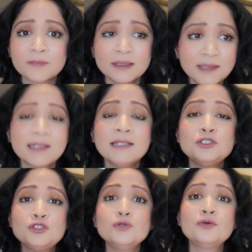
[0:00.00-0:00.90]
they
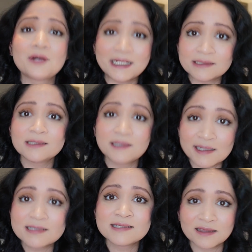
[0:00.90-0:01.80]
can do greater
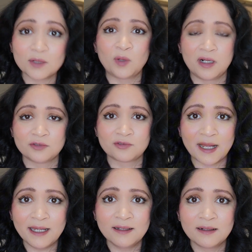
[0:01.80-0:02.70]
things in the world,
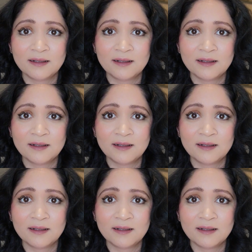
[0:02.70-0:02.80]
right?